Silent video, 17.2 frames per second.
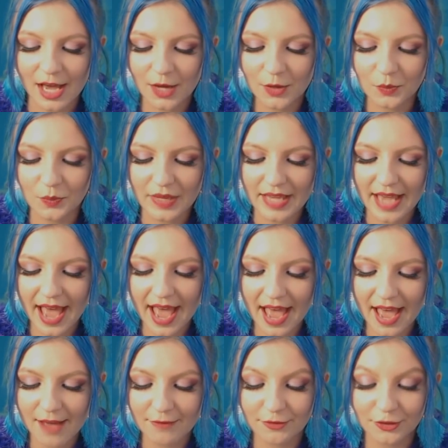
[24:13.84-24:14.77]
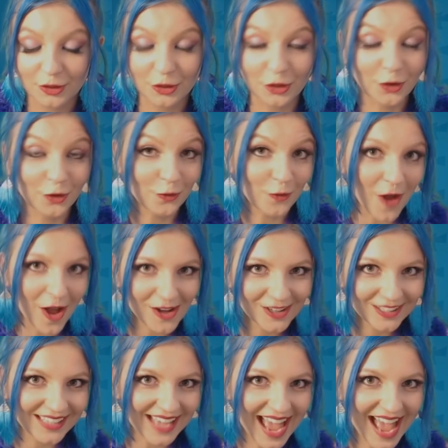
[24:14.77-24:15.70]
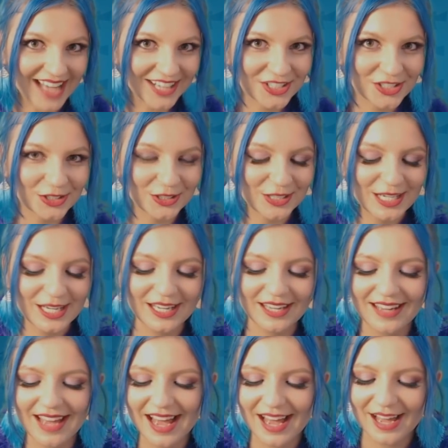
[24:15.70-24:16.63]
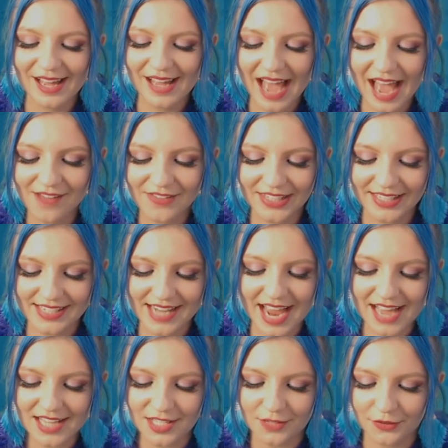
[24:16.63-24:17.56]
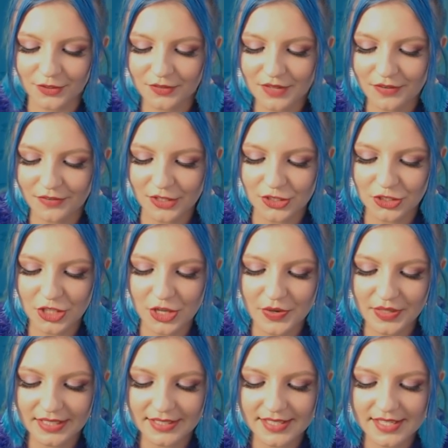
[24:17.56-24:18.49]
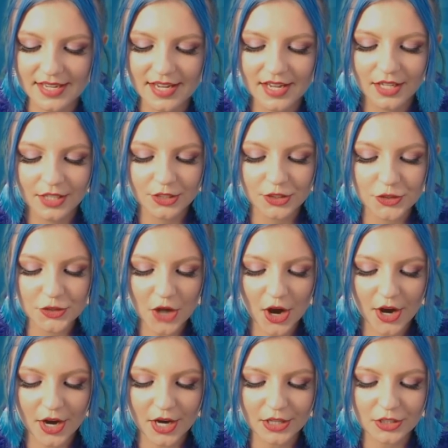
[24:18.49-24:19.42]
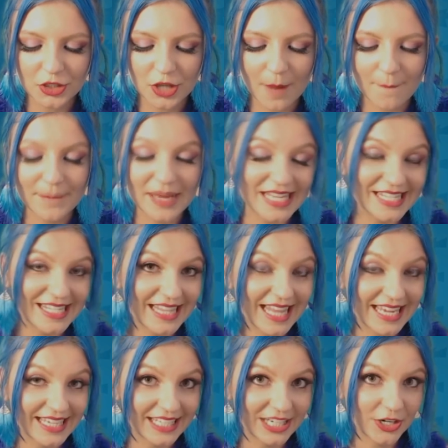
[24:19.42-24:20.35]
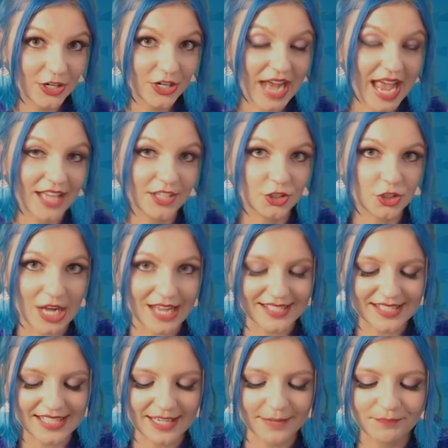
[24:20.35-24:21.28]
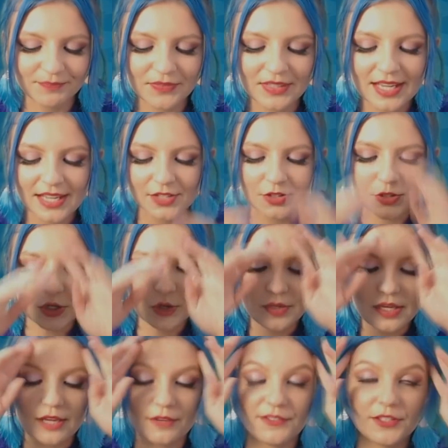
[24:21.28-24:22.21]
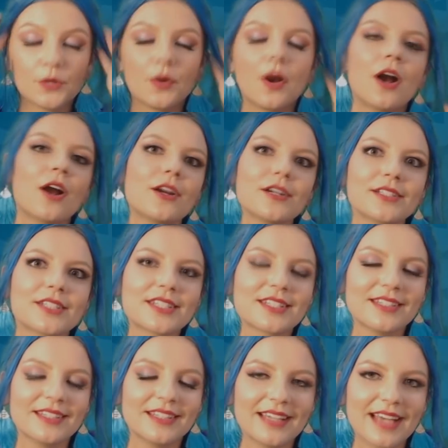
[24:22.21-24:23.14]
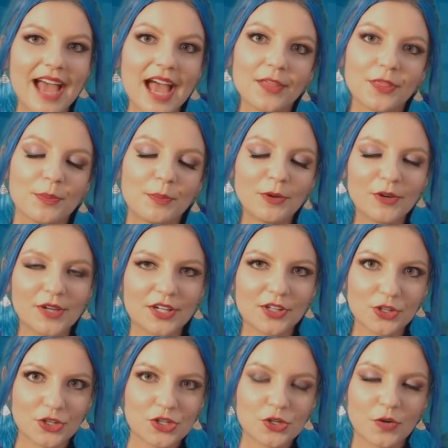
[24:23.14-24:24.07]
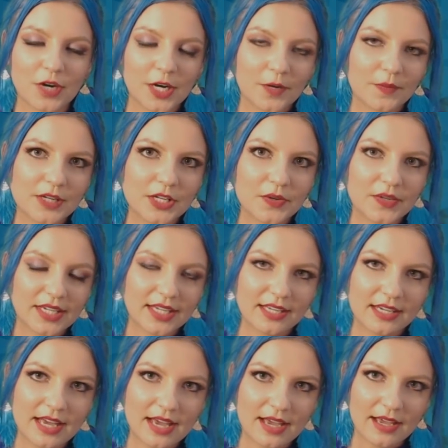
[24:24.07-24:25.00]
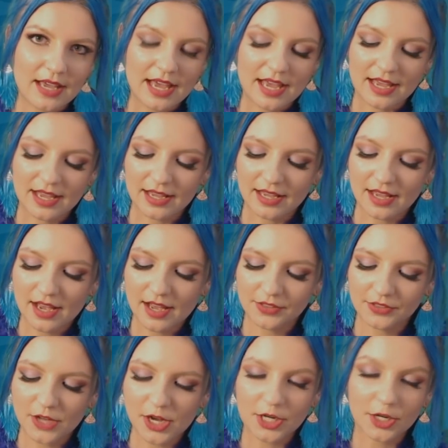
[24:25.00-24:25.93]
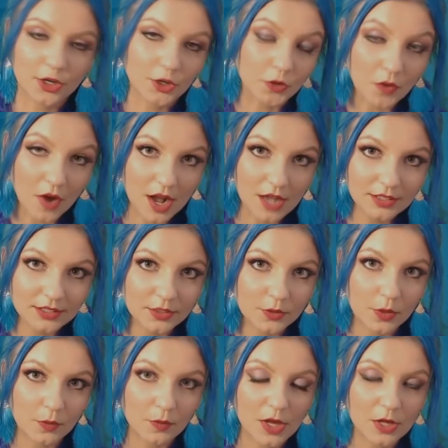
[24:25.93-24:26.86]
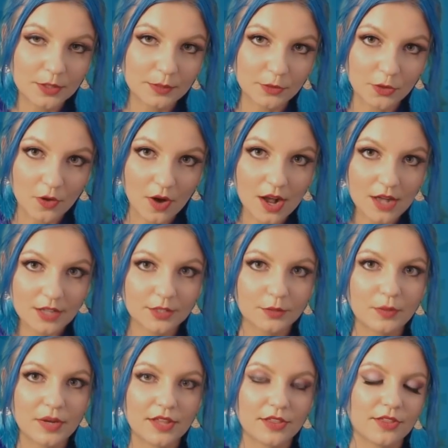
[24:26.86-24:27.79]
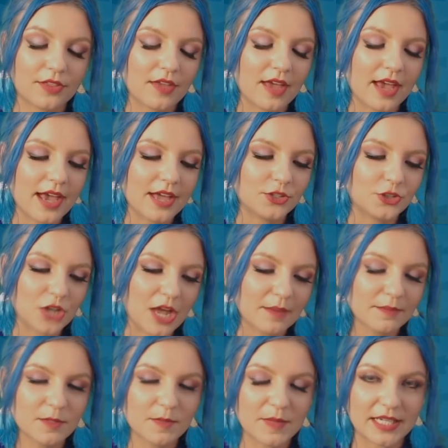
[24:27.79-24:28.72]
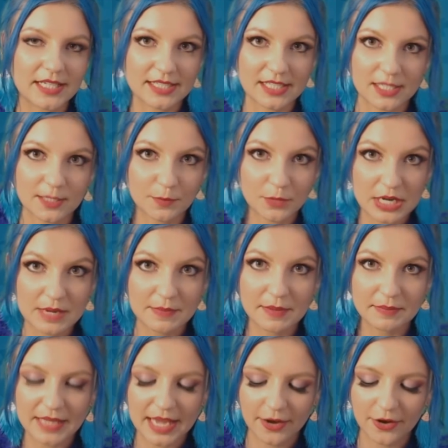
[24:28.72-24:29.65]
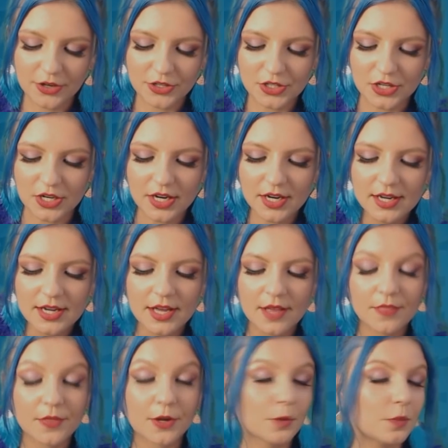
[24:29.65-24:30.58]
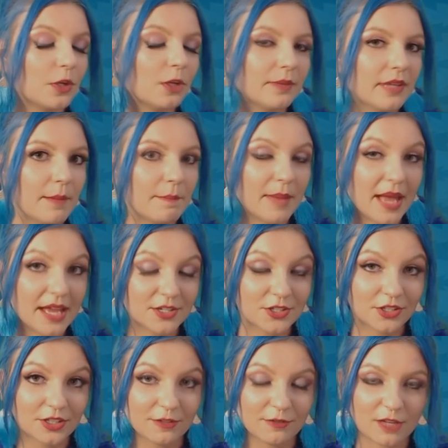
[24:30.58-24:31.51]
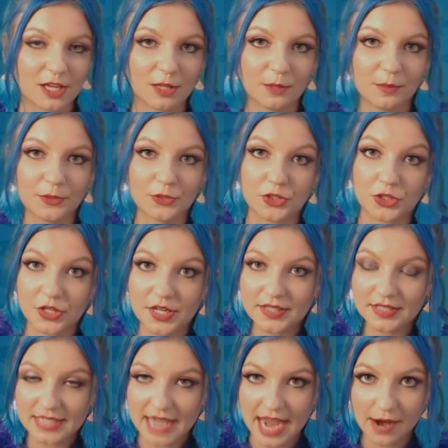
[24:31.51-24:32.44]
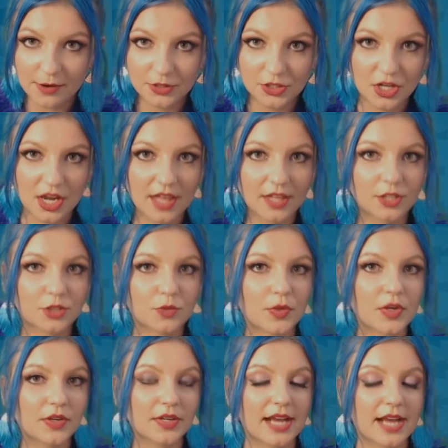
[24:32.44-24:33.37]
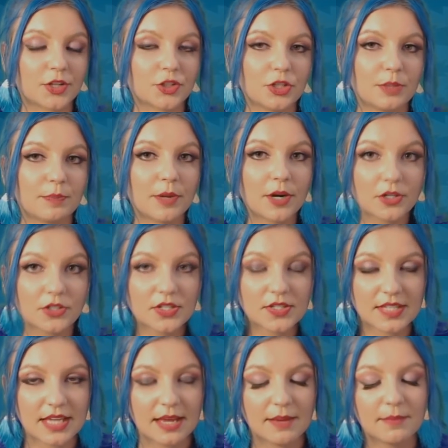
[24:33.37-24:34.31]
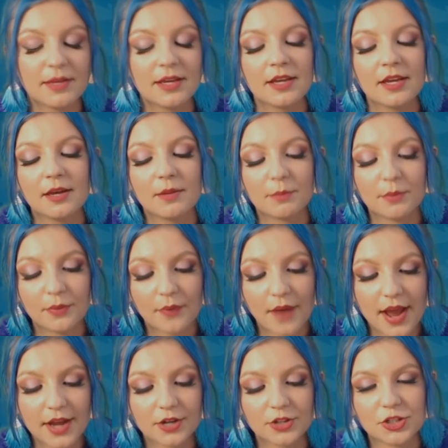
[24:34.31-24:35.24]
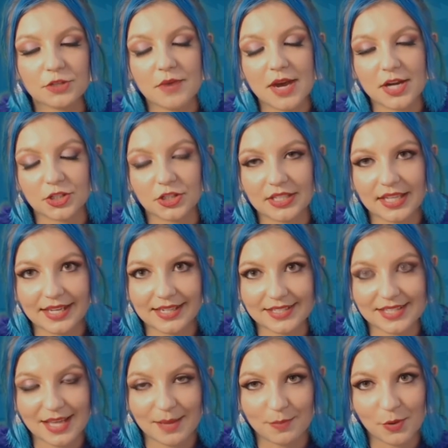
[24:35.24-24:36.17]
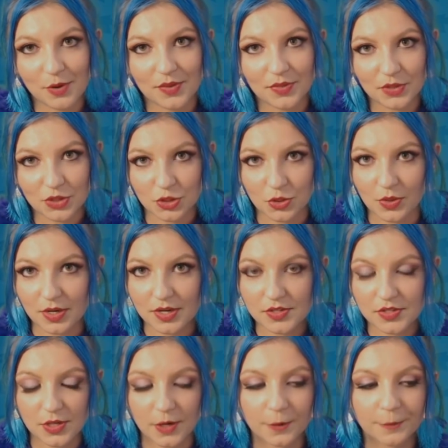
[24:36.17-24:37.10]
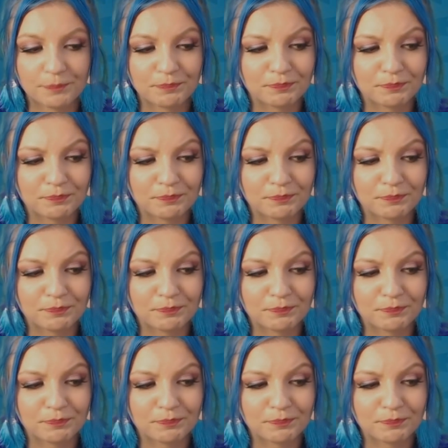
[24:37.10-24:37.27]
We have Kronk actually having a task for refresh tokens, Sarge, Buzz Lightyear, and Jessie. So if you aren't at the point in the story where you can unlock Kronk or welcome Kronk with gems because he is a premium character, there will be a bundle available during the Tower Challenge where you can actually purchase him prior to actually getting to that point in the story. So